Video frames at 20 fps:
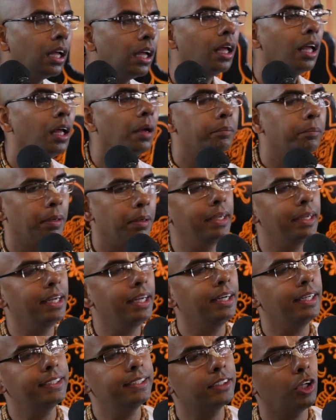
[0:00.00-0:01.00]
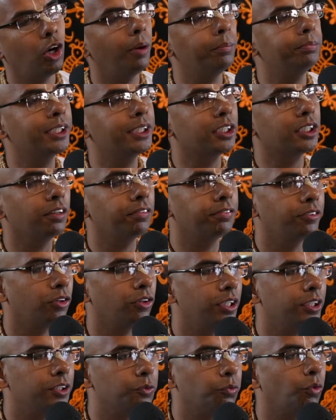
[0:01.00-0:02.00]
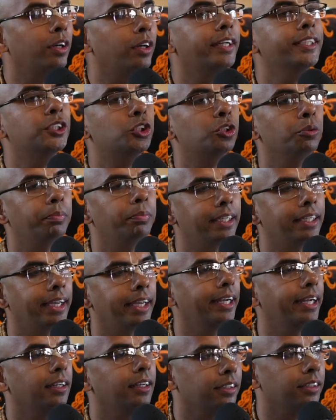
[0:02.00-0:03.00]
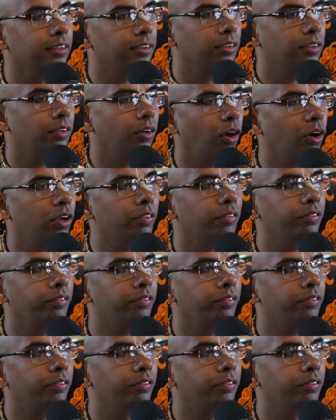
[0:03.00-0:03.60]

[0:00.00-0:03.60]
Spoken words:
Prameya is the object of knowledge, what is to be gained, or we are